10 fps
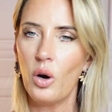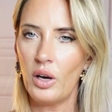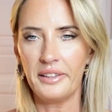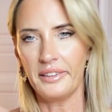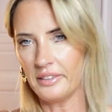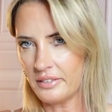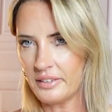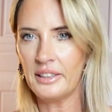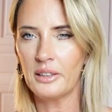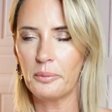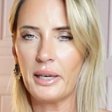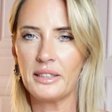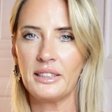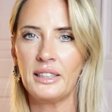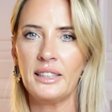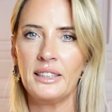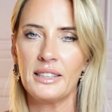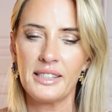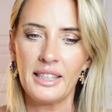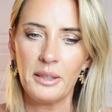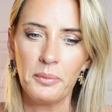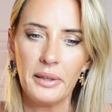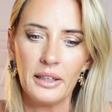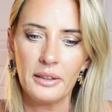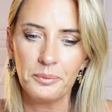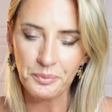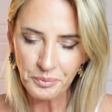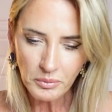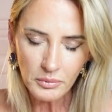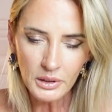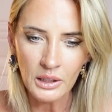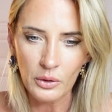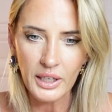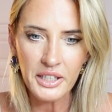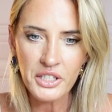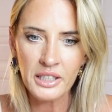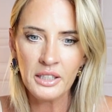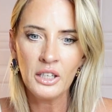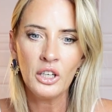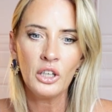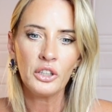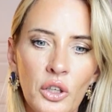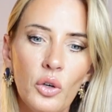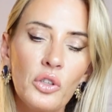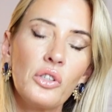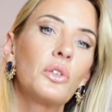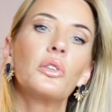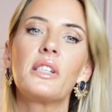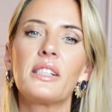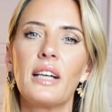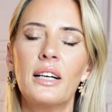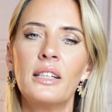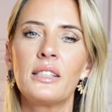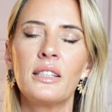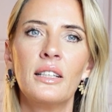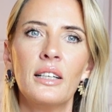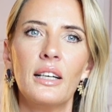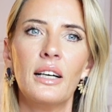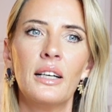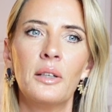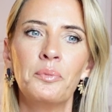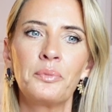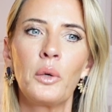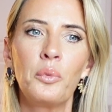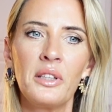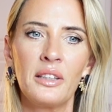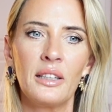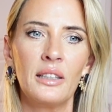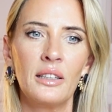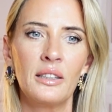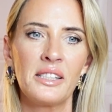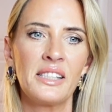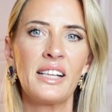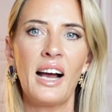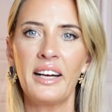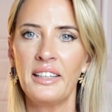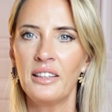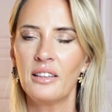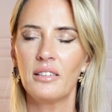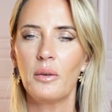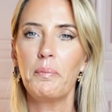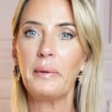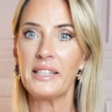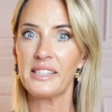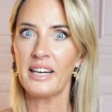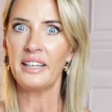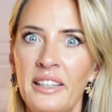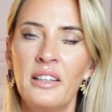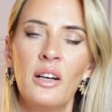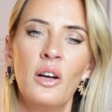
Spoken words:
and then dinner party in the same location, you also could start with a sign, a big sign,